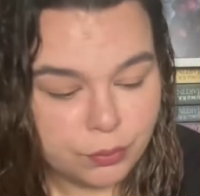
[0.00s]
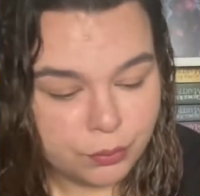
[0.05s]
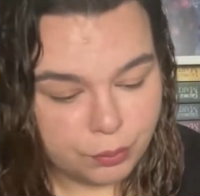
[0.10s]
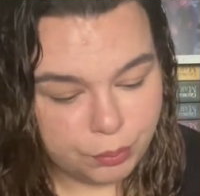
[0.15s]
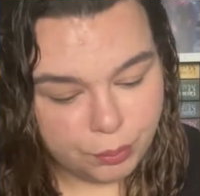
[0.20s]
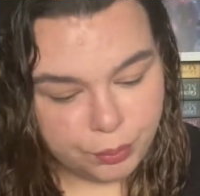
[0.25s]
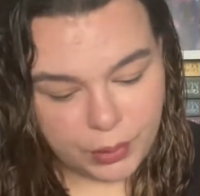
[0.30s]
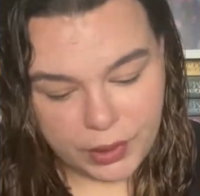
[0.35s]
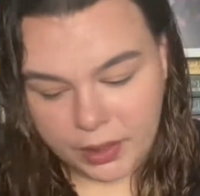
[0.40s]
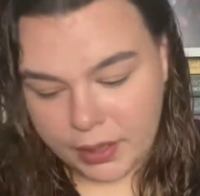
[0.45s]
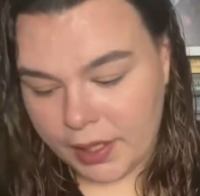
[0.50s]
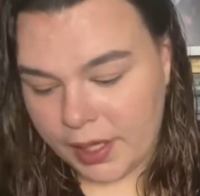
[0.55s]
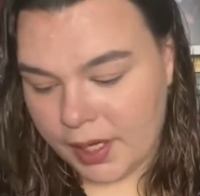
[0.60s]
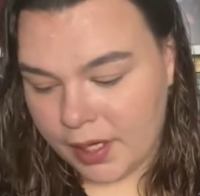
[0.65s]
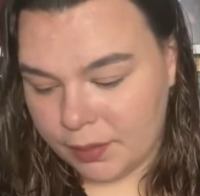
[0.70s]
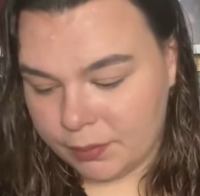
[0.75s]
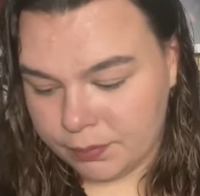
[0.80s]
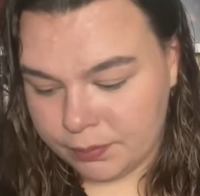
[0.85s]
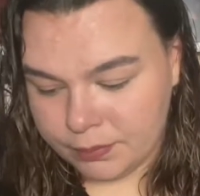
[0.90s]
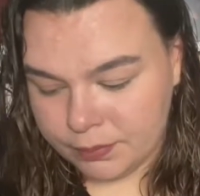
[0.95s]
But
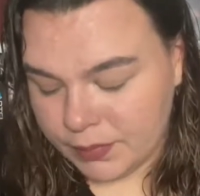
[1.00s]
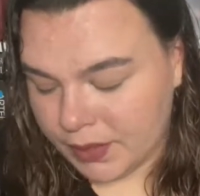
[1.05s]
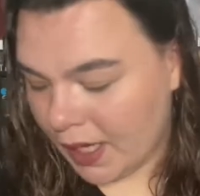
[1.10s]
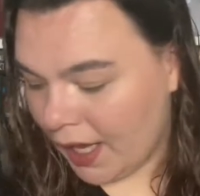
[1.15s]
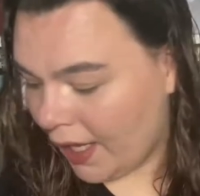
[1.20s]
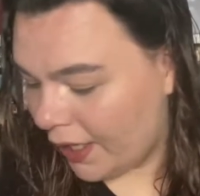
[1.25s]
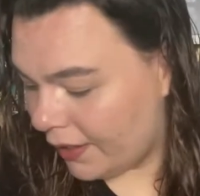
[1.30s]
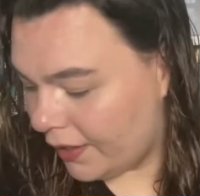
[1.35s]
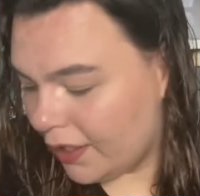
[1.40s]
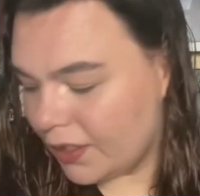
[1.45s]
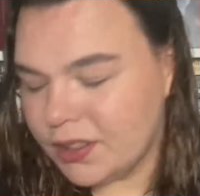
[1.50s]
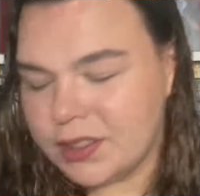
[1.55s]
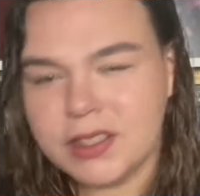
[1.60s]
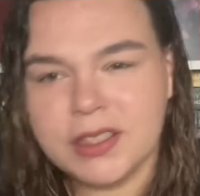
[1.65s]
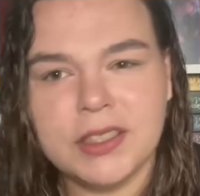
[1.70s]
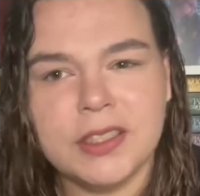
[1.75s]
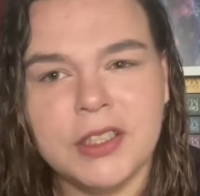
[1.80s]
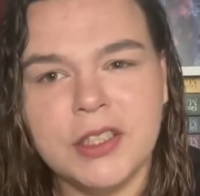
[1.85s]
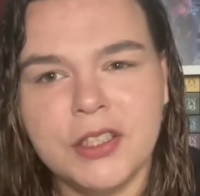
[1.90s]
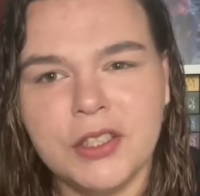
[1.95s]
um, yeah, that's
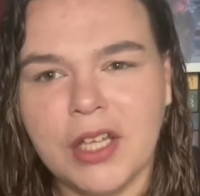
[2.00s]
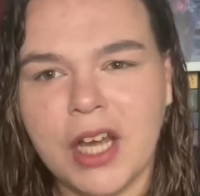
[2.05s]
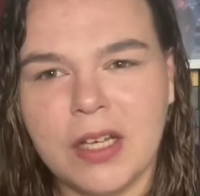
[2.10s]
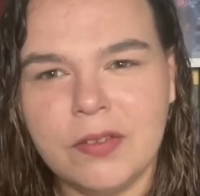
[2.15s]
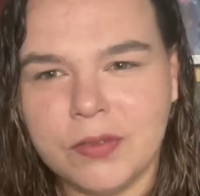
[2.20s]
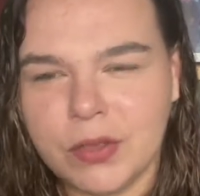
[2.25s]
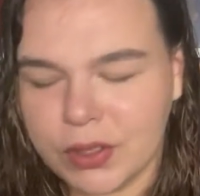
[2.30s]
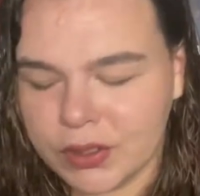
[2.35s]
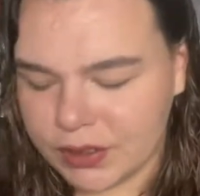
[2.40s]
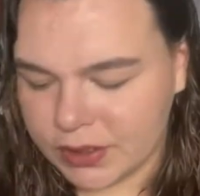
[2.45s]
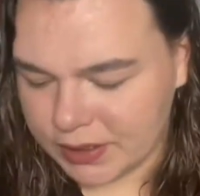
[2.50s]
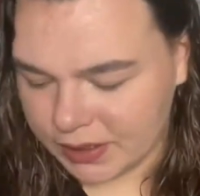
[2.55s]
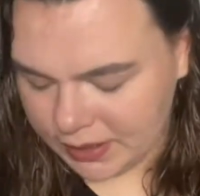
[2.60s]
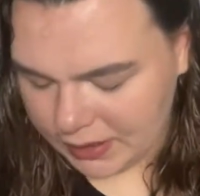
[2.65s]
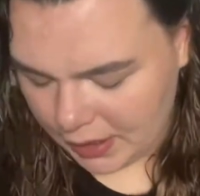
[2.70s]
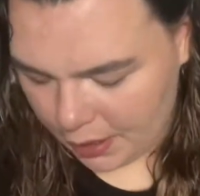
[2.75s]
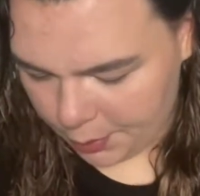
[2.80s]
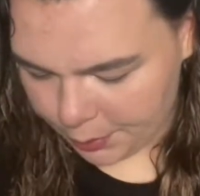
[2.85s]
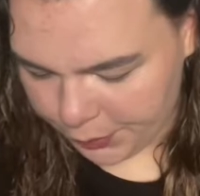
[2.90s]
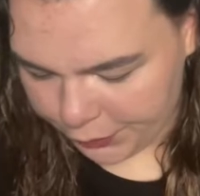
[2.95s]
cute. I've not seen
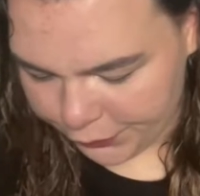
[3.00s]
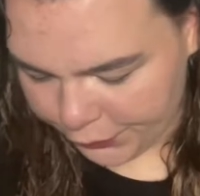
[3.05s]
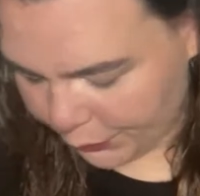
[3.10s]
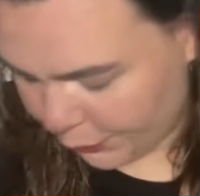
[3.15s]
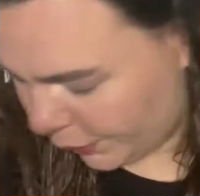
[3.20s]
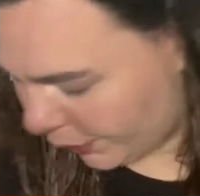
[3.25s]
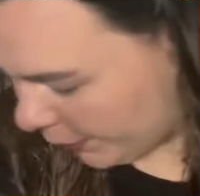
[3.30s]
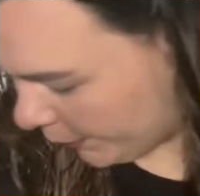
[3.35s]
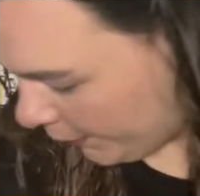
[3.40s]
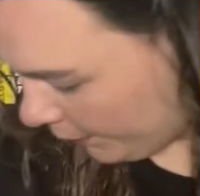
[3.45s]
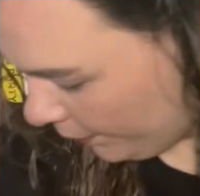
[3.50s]
that before.